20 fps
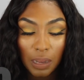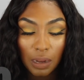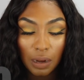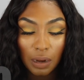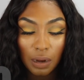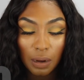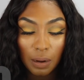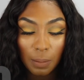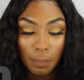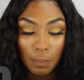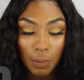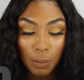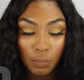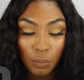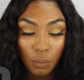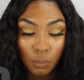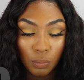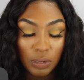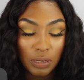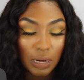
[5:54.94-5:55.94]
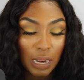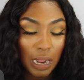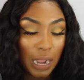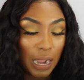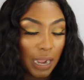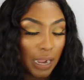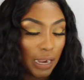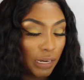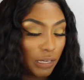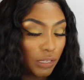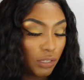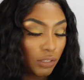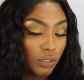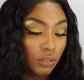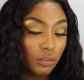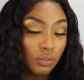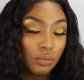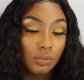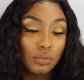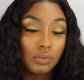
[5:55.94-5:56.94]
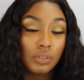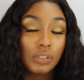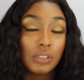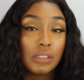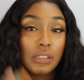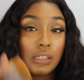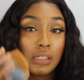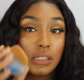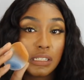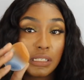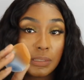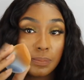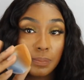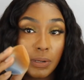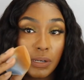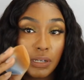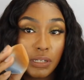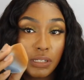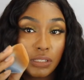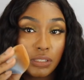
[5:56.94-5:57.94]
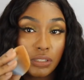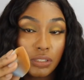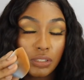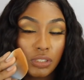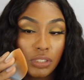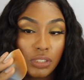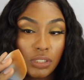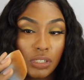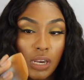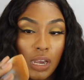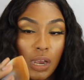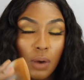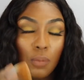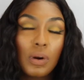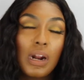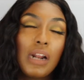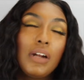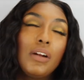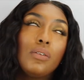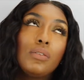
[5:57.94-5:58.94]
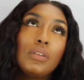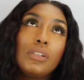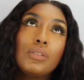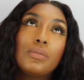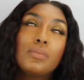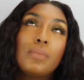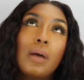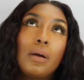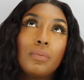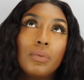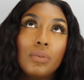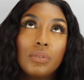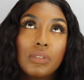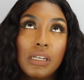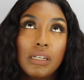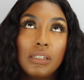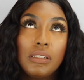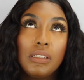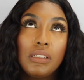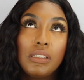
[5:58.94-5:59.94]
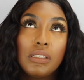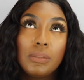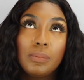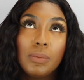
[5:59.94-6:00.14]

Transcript: But when I use this sponge, what I noticed with my Real Techniques